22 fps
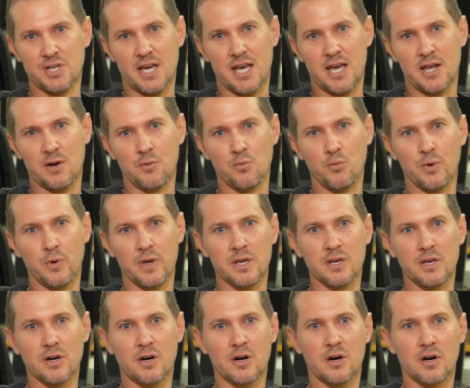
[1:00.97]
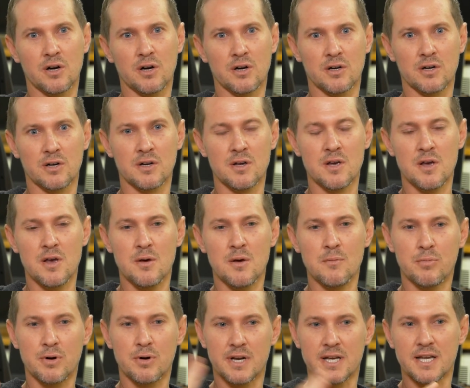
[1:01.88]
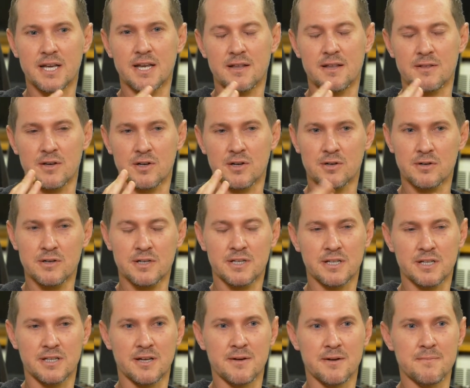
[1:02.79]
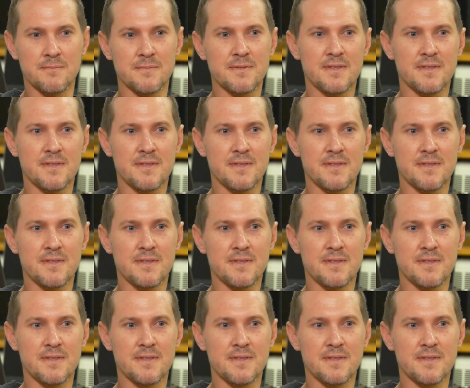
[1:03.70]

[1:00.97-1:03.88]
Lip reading: and we are putting it in the curriculum,